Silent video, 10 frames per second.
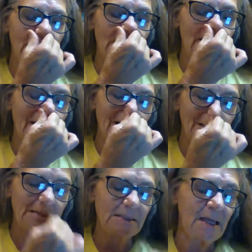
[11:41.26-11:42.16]

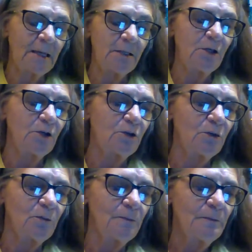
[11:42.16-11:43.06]
yes, thank
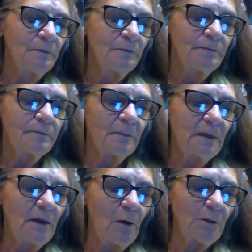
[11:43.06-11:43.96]
you.
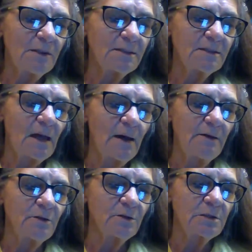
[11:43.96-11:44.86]
Don't excite
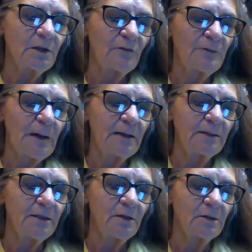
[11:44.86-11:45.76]
yourself, my
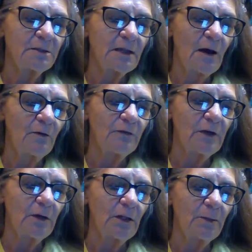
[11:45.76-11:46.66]
dear. It's all
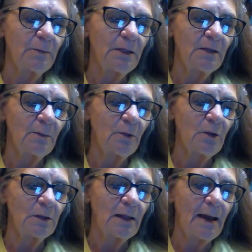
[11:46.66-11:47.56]
very lamentable
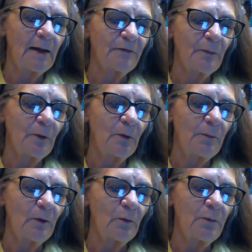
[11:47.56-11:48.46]
and laughable,
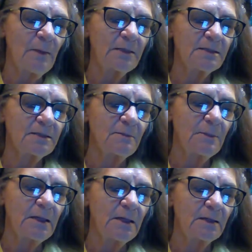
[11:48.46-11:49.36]
but we must
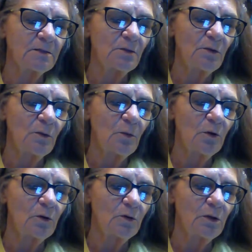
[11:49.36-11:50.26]
submit till the
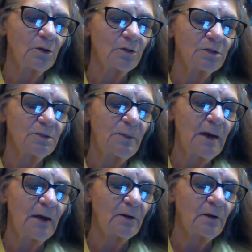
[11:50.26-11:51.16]
world learns
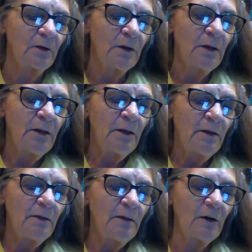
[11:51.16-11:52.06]
better.
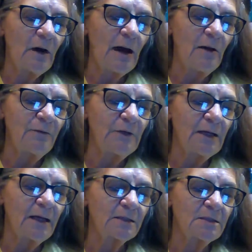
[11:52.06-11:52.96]
There are often
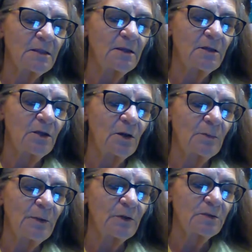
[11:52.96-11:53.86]
excellent young
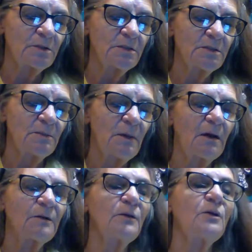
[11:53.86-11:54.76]
persons
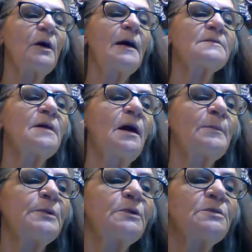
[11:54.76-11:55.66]
among the
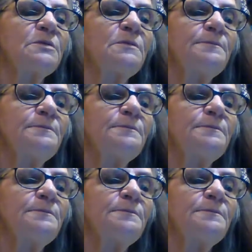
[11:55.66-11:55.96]
grasshoppers,